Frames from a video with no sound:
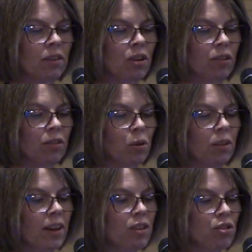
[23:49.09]
or soil
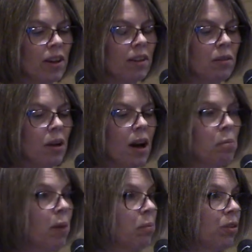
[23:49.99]
nitrate
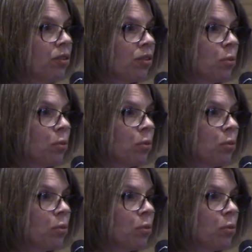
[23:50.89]
bubbles,